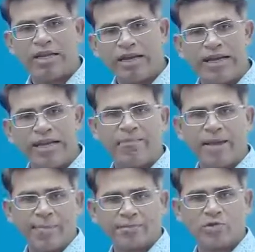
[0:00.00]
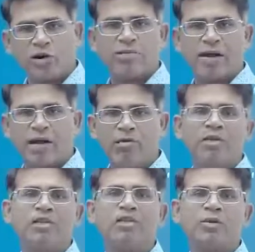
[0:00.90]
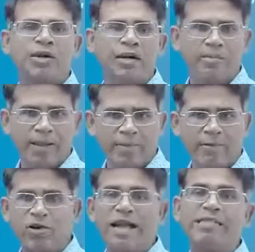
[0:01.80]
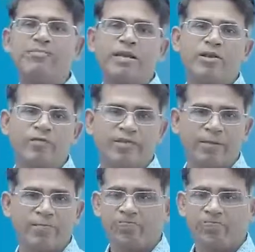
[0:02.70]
Indian maps, not about the world map. Not as many of them.